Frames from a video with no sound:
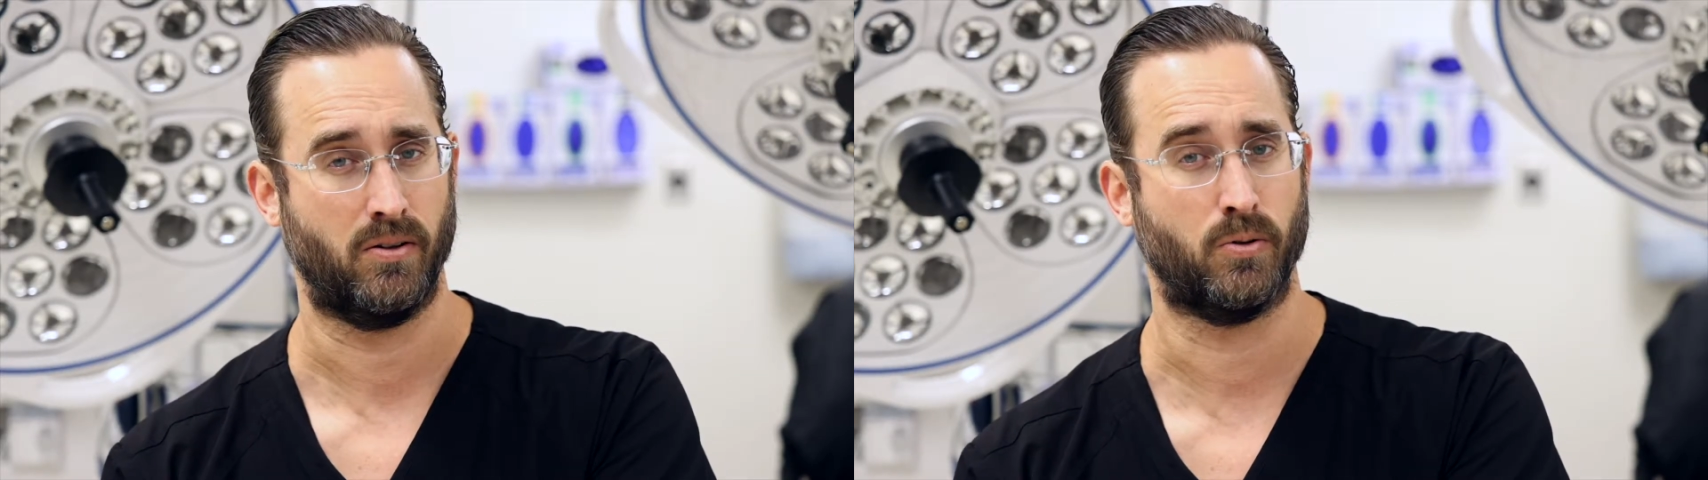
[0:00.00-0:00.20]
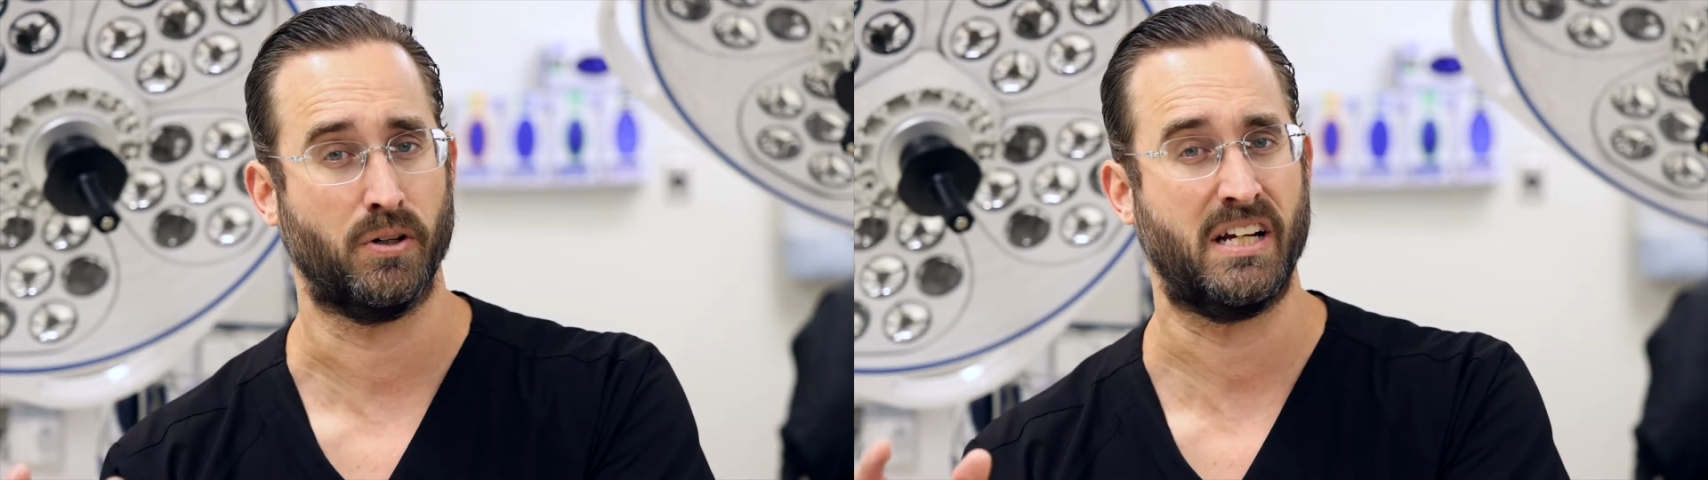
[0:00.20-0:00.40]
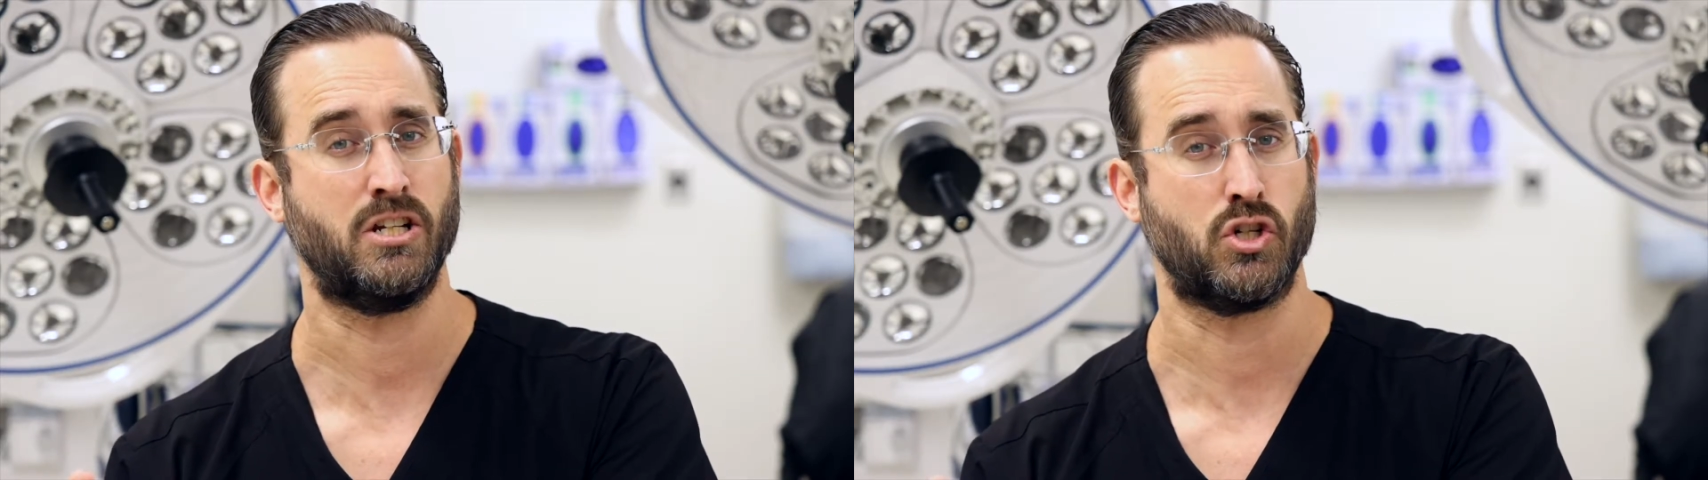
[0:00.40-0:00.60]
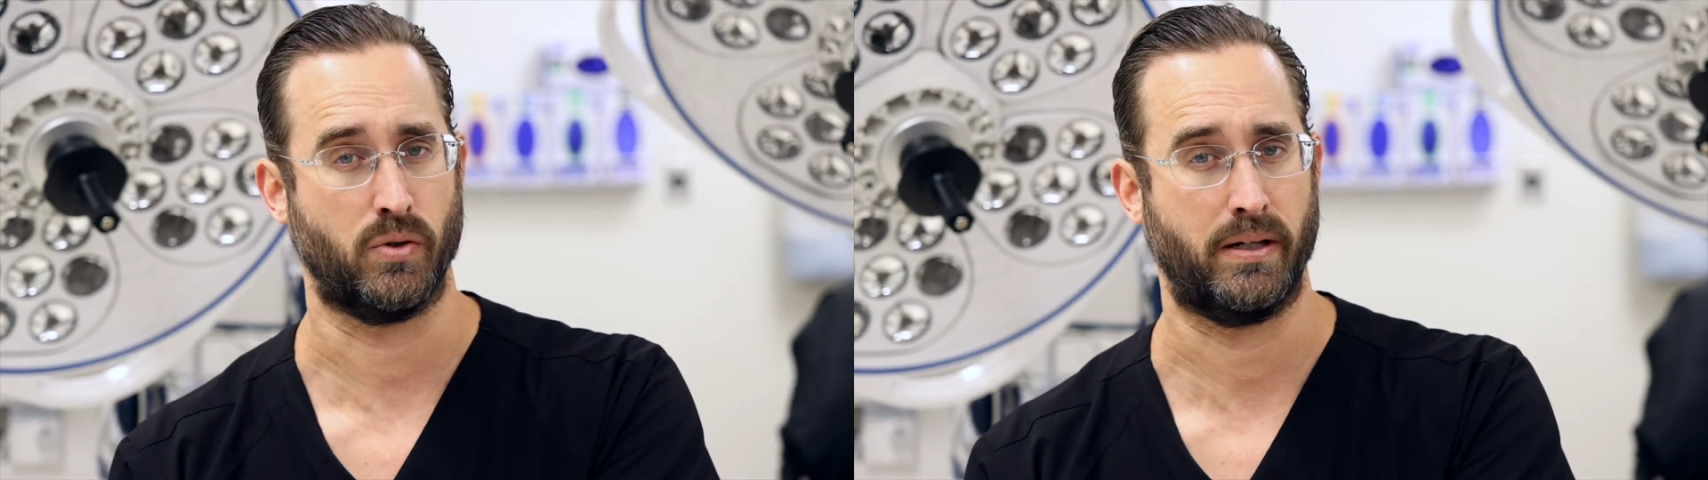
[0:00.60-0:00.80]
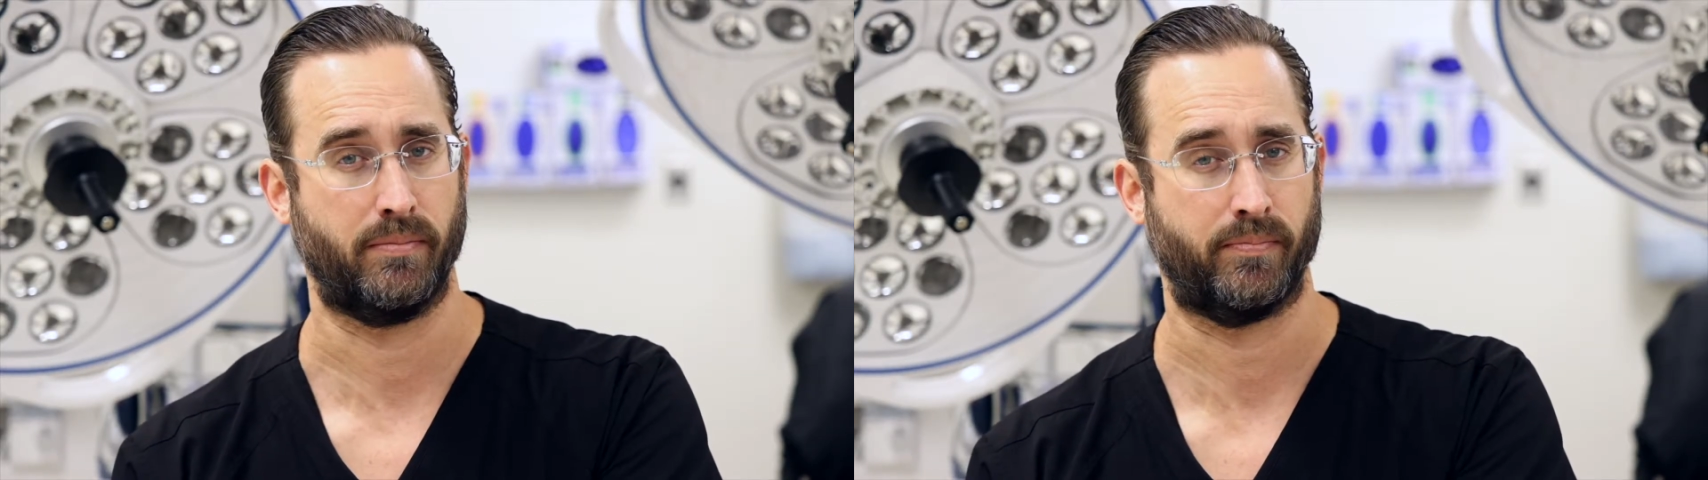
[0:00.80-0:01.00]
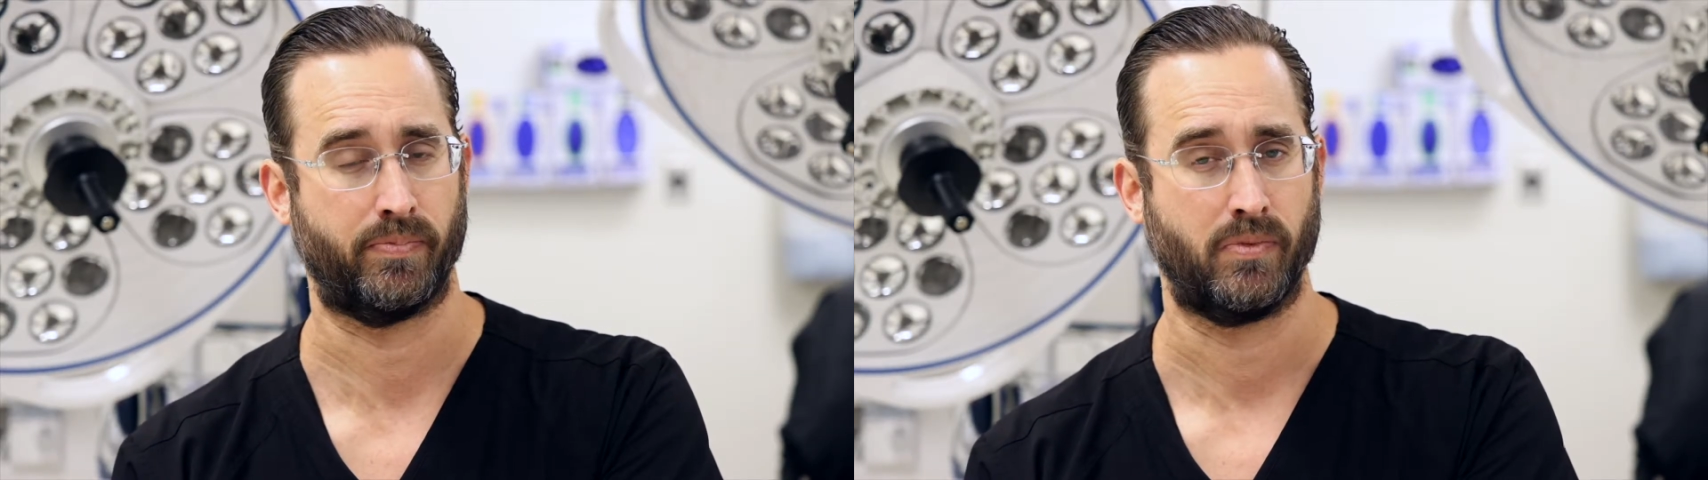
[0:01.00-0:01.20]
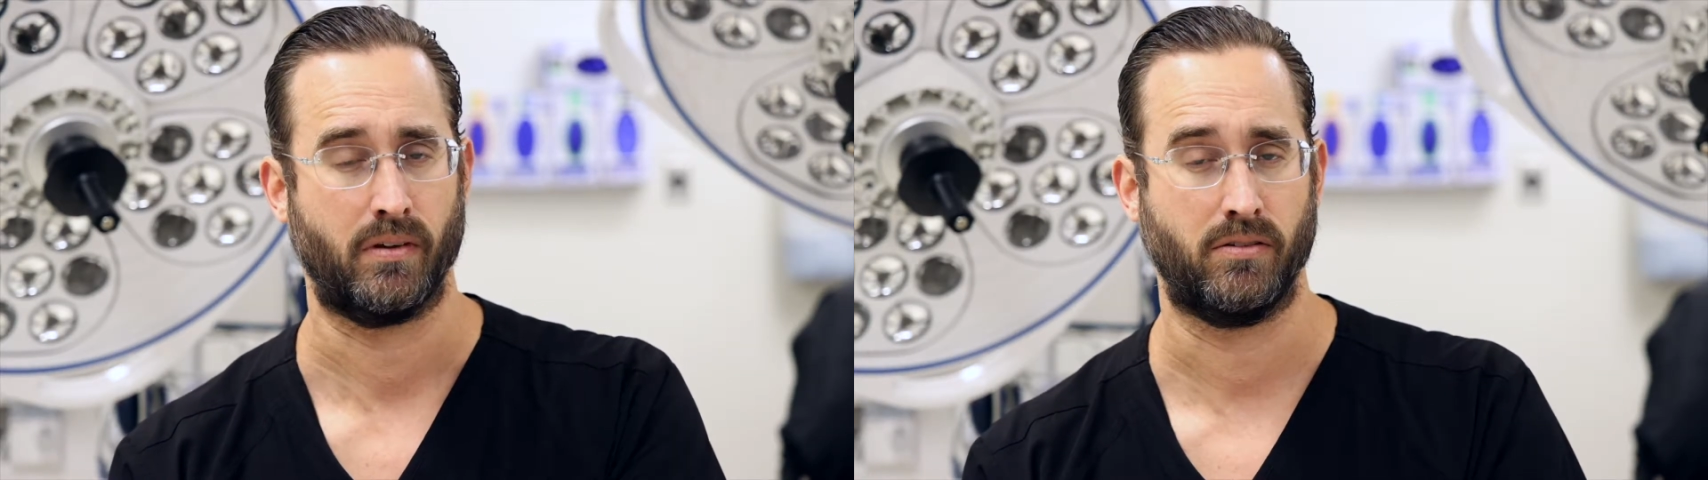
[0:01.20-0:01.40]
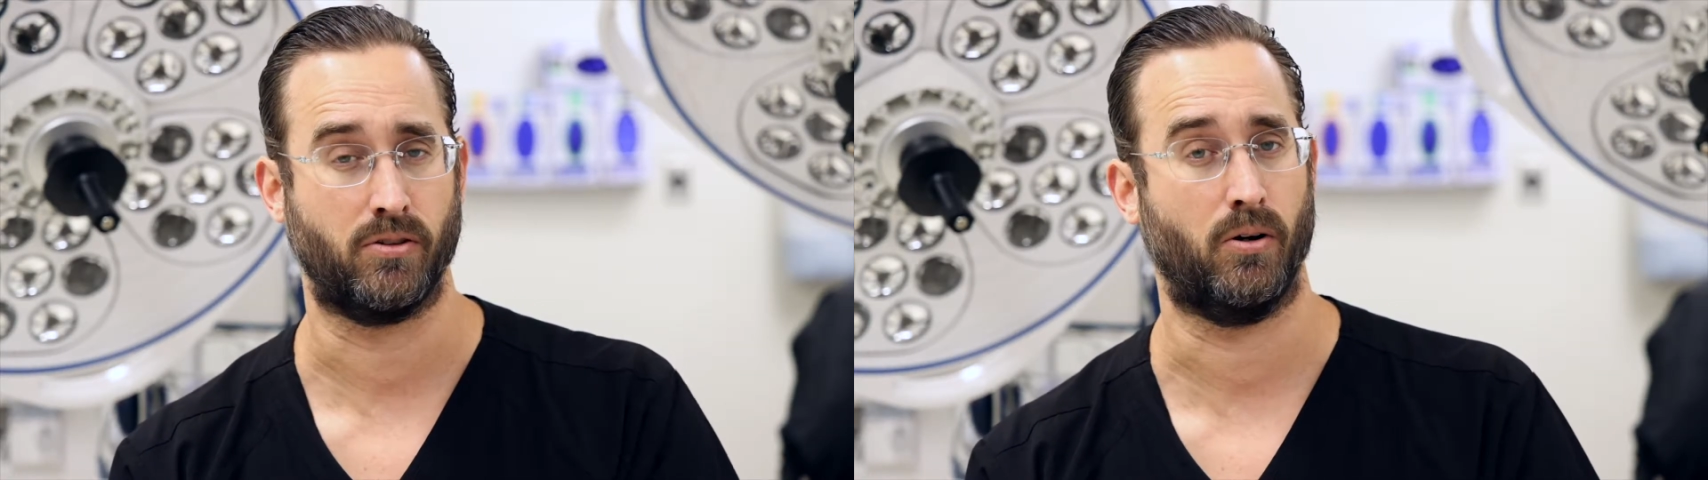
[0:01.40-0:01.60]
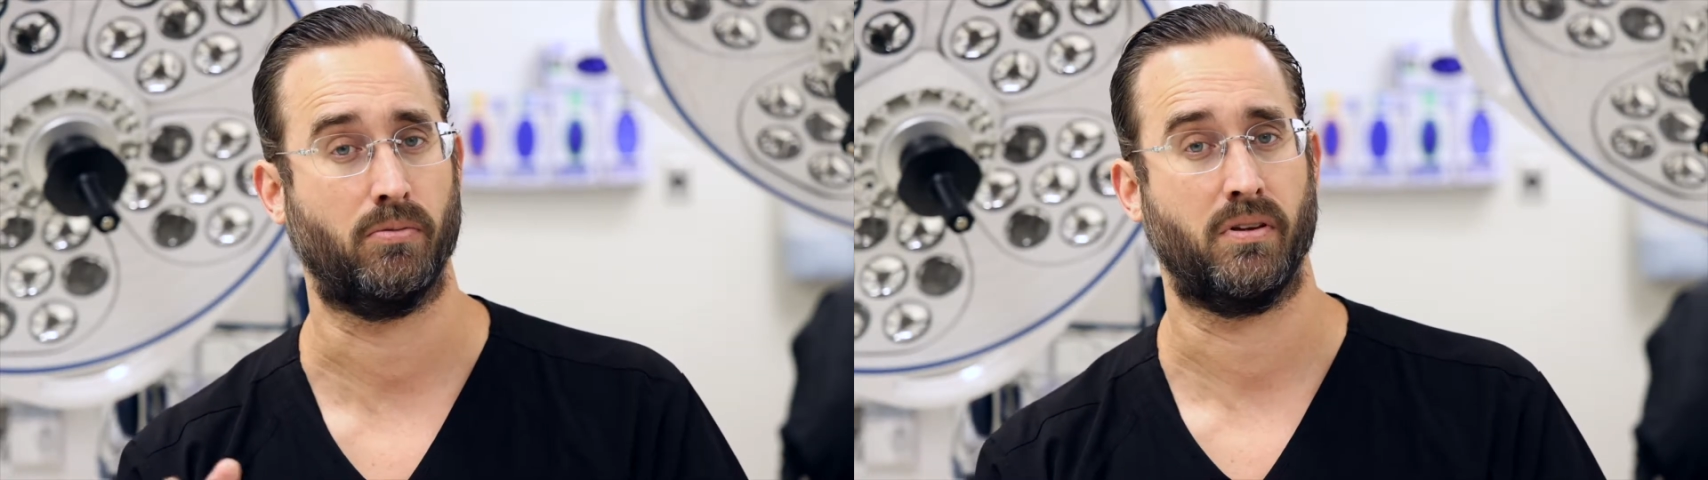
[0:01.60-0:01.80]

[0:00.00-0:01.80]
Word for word: or injury. So